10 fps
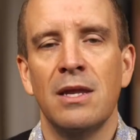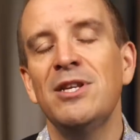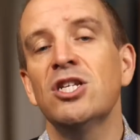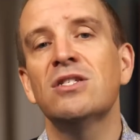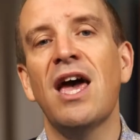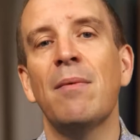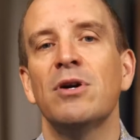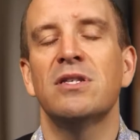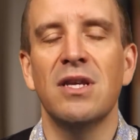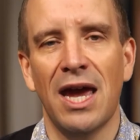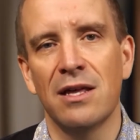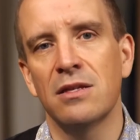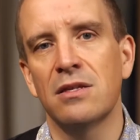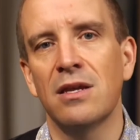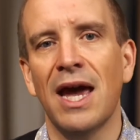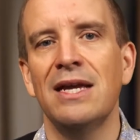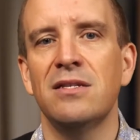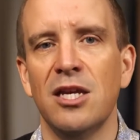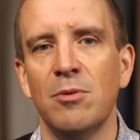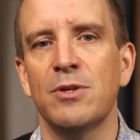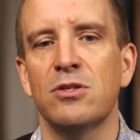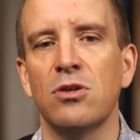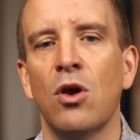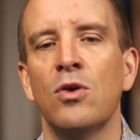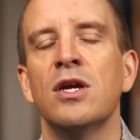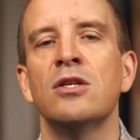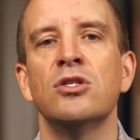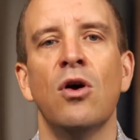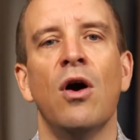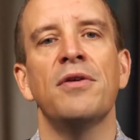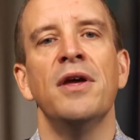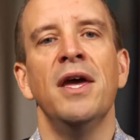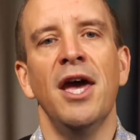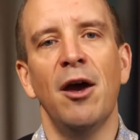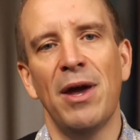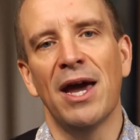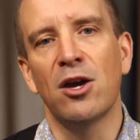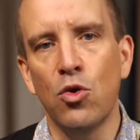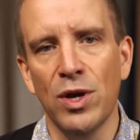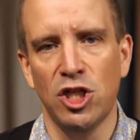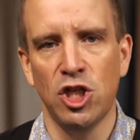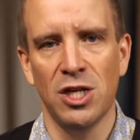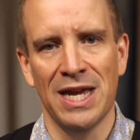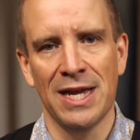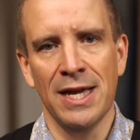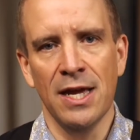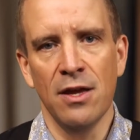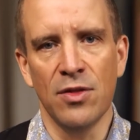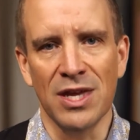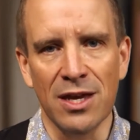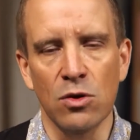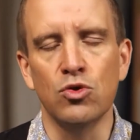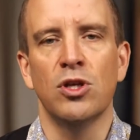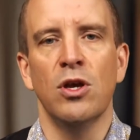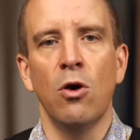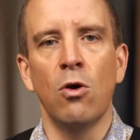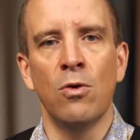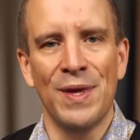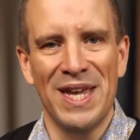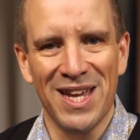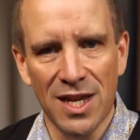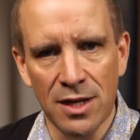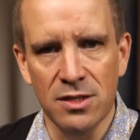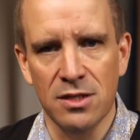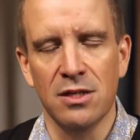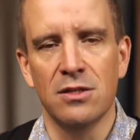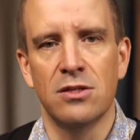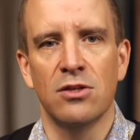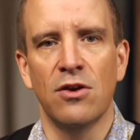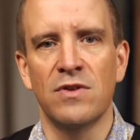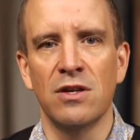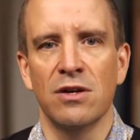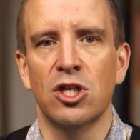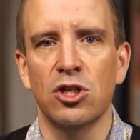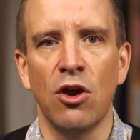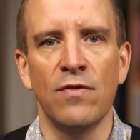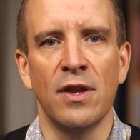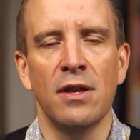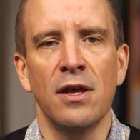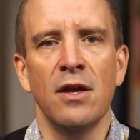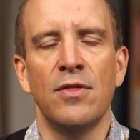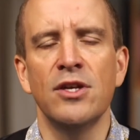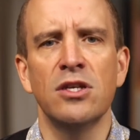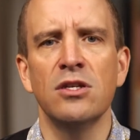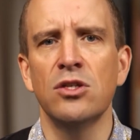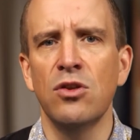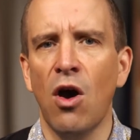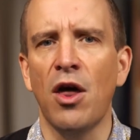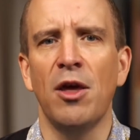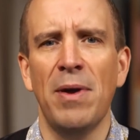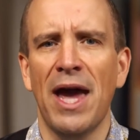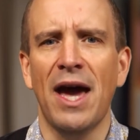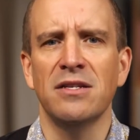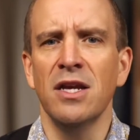me just start by saying that today's episode is not about questioning the guilt or the innocence of Derek Chauvin. This is not about